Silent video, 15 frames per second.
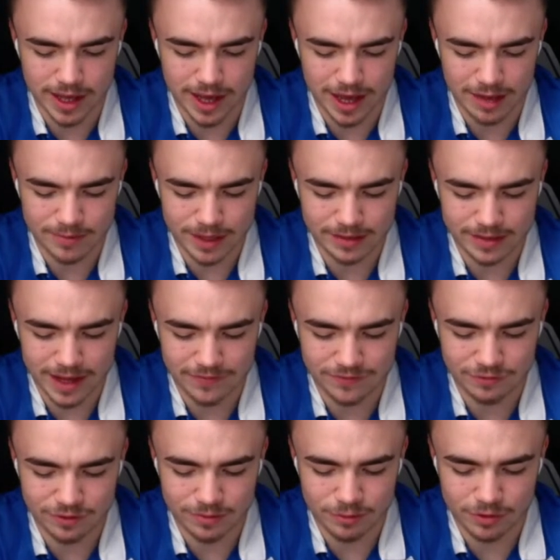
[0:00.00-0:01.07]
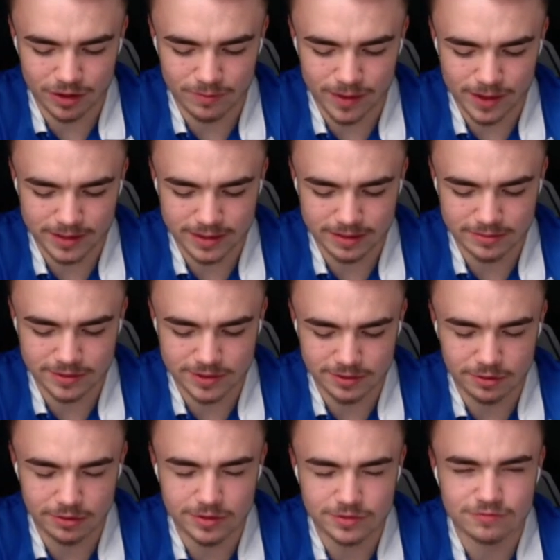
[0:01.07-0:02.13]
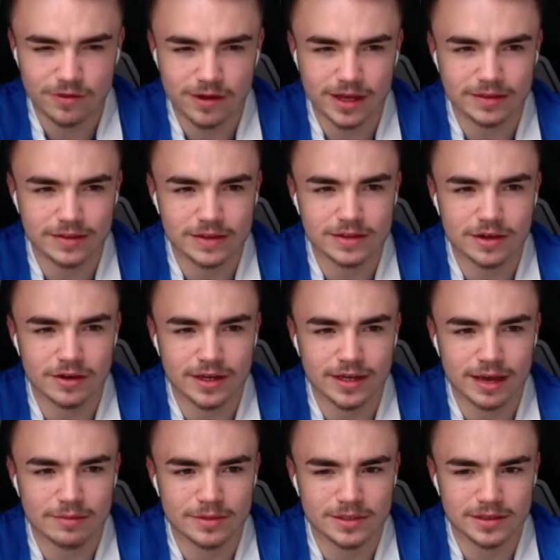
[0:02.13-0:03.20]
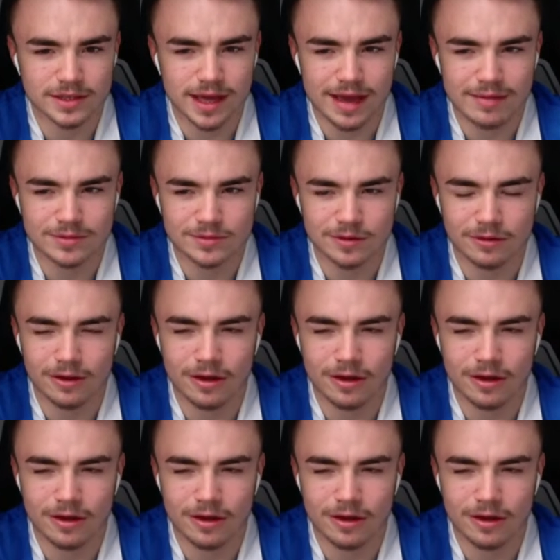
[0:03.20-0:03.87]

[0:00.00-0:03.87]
and therefore it brought it back down to 2. It was right in the dying embers of the game as well.